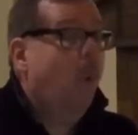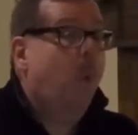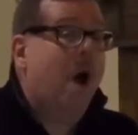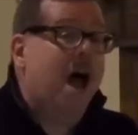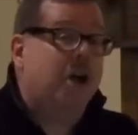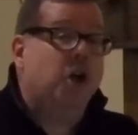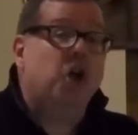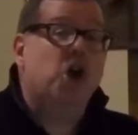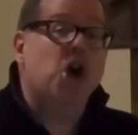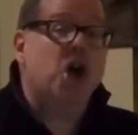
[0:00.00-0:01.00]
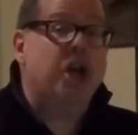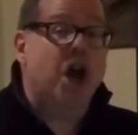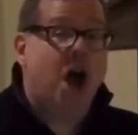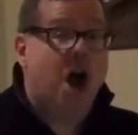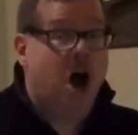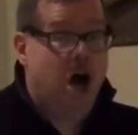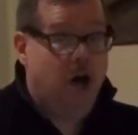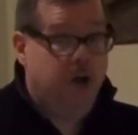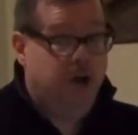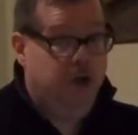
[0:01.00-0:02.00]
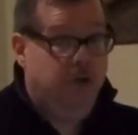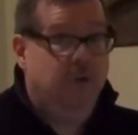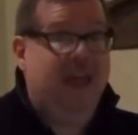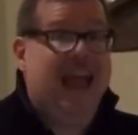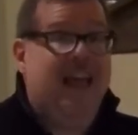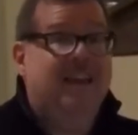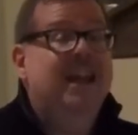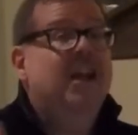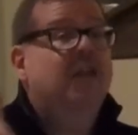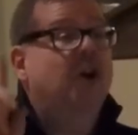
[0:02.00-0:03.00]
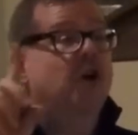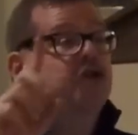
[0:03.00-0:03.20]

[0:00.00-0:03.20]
One could argue that though